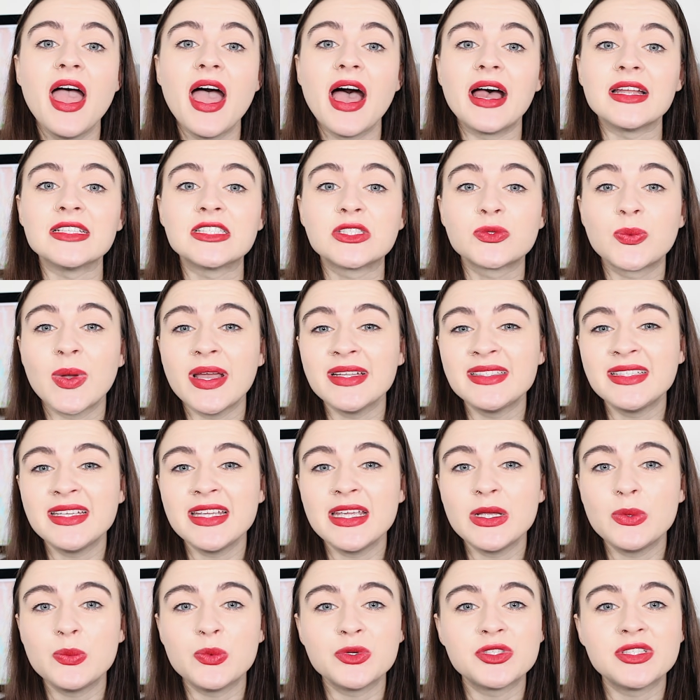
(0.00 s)
and
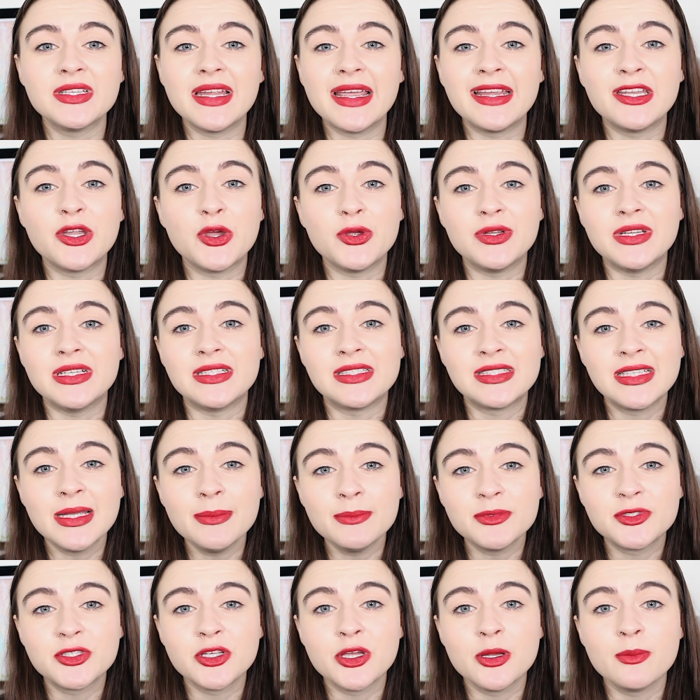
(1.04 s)
sweating wasn't a noted
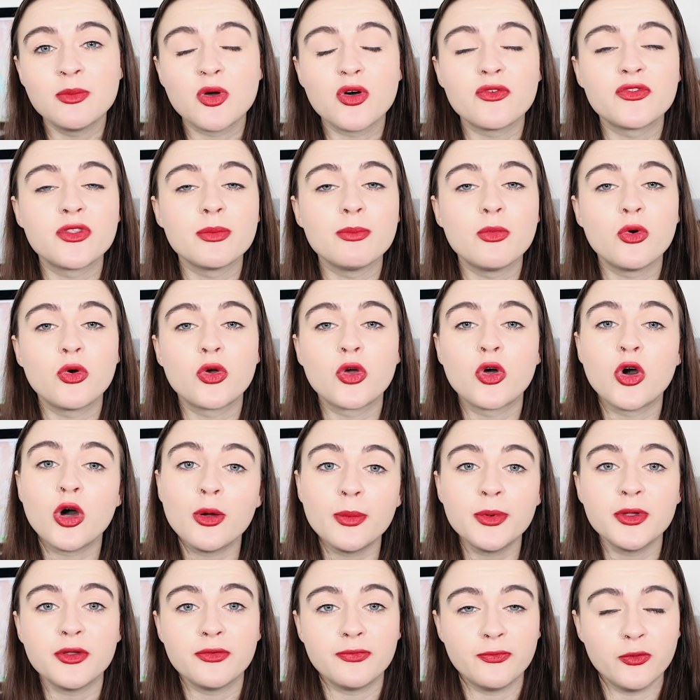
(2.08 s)
symptom of the more
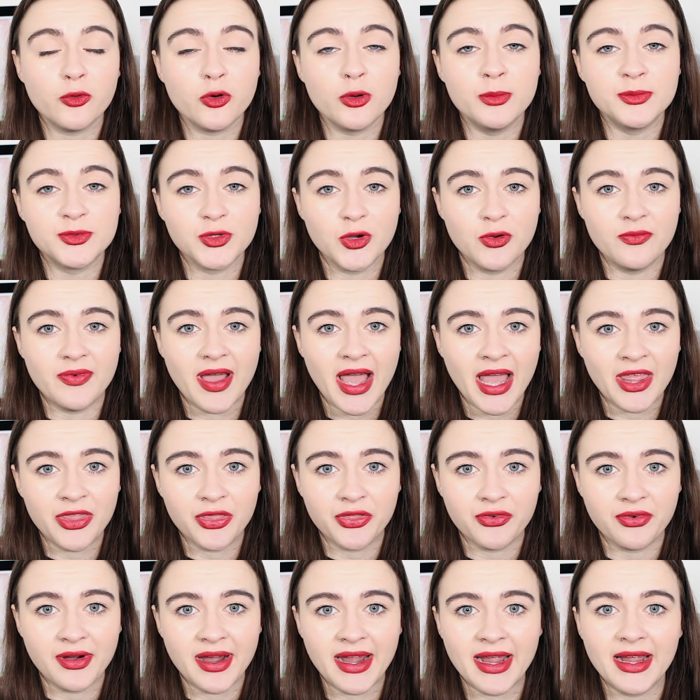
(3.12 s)
common forms of
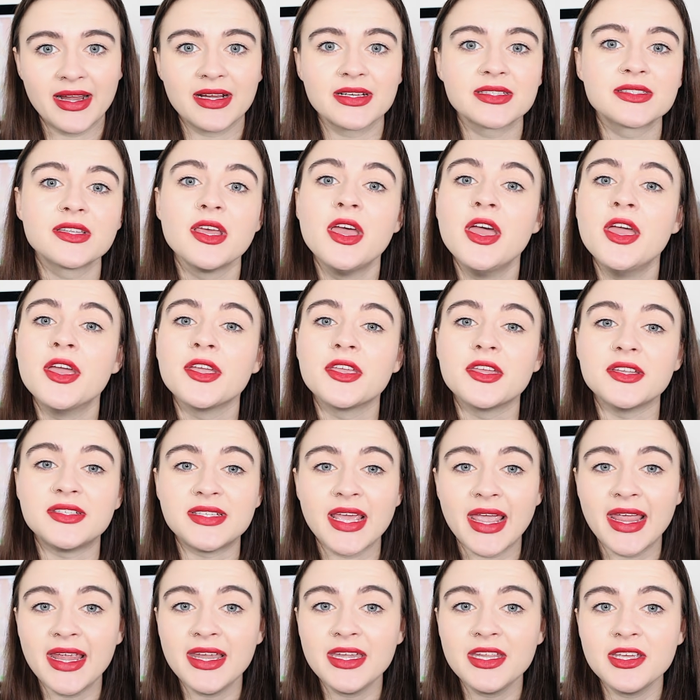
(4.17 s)
anthrax,
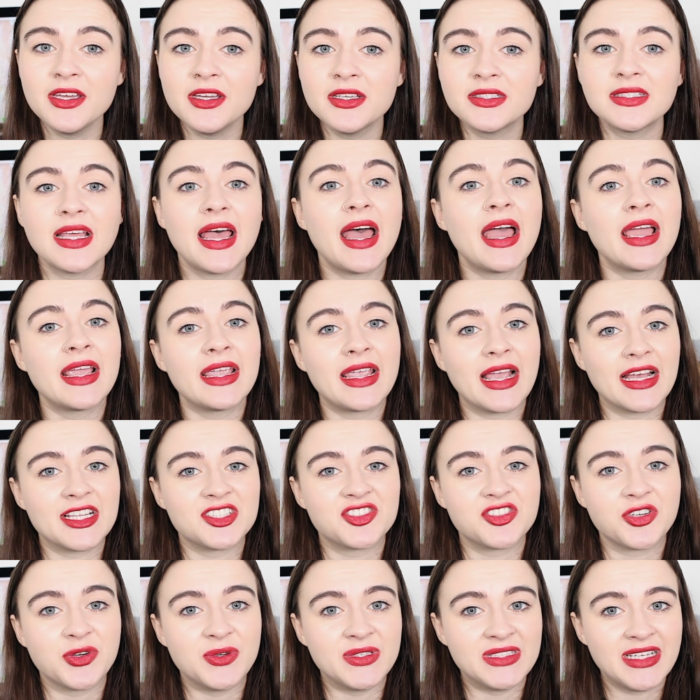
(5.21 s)
cutaneous and
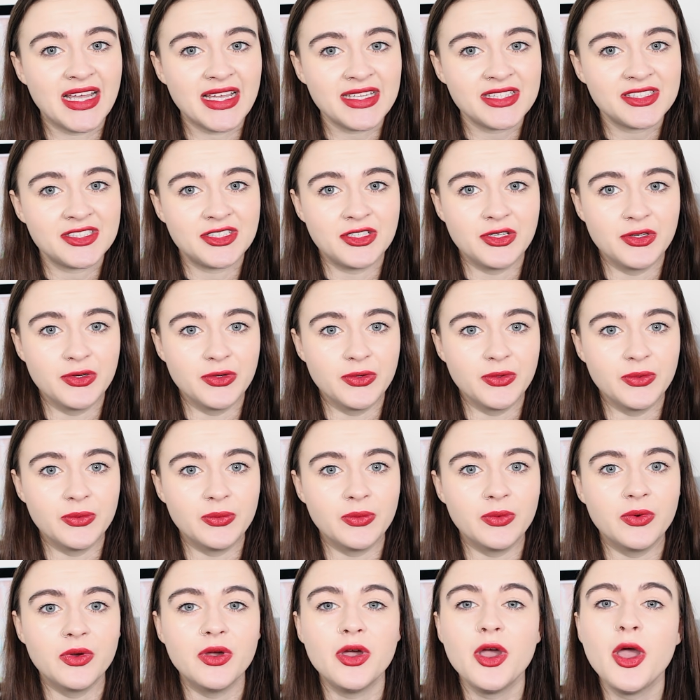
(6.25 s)

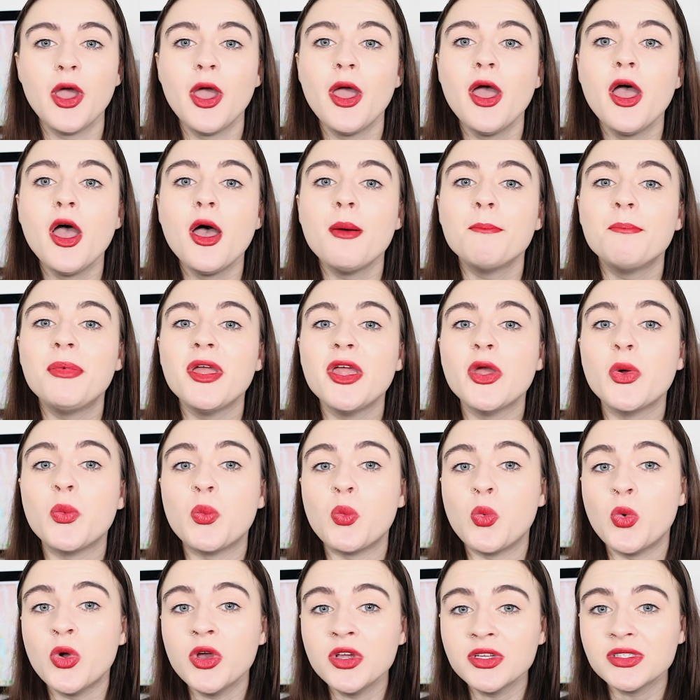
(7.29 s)
gastrointestinal. But it
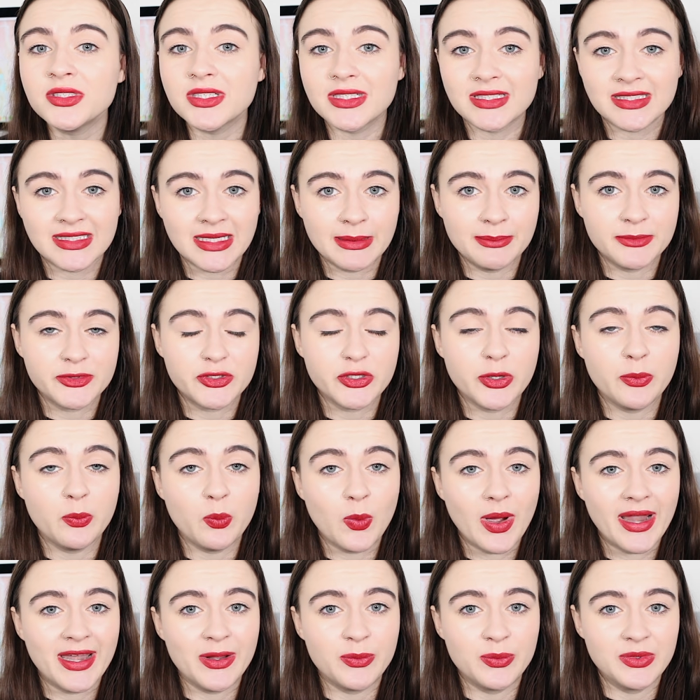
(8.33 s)
was a symptom
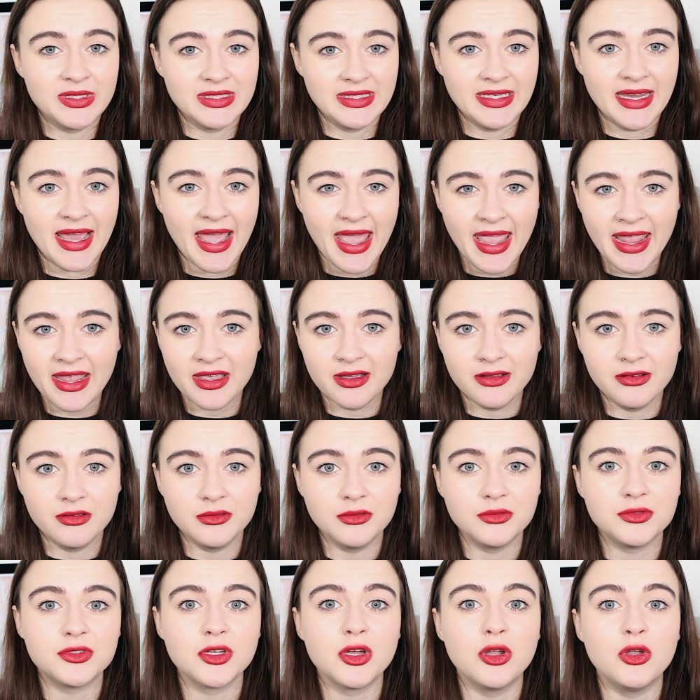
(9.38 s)
when it was
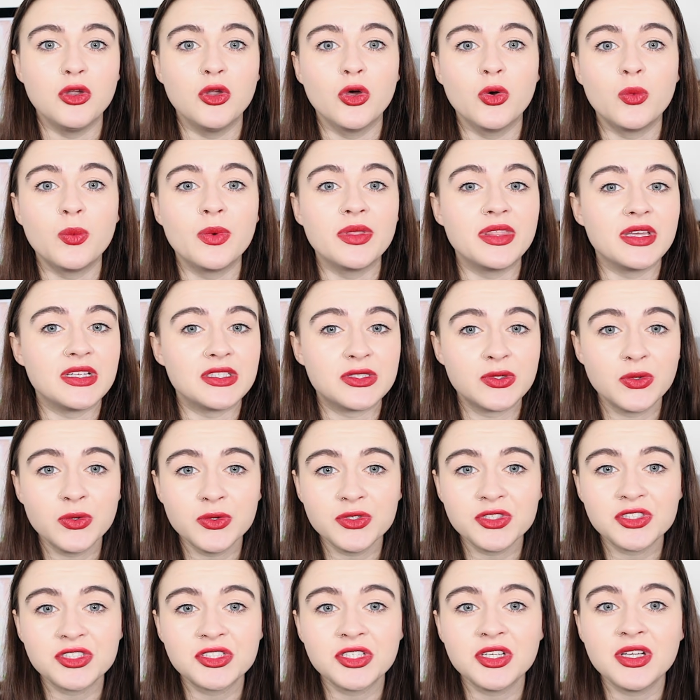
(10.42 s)
inhaled, along with
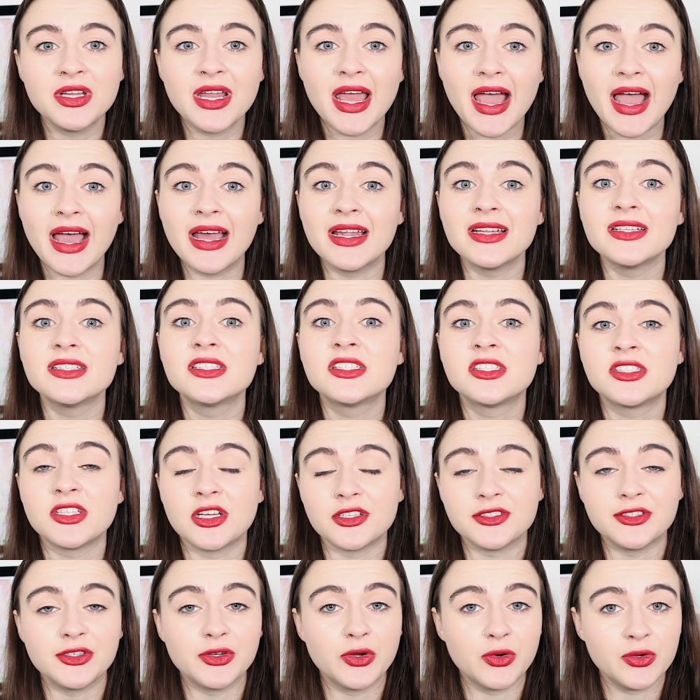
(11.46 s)
exhaustion and
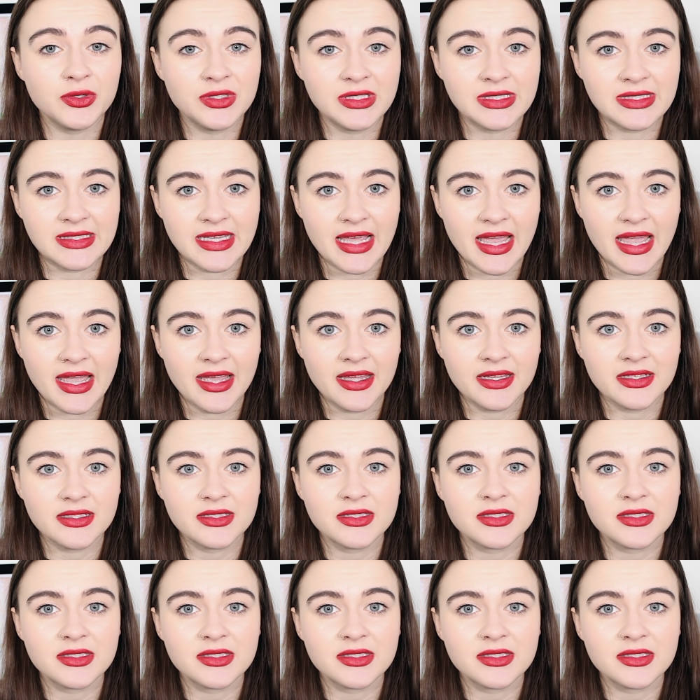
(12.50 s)
sudden onset.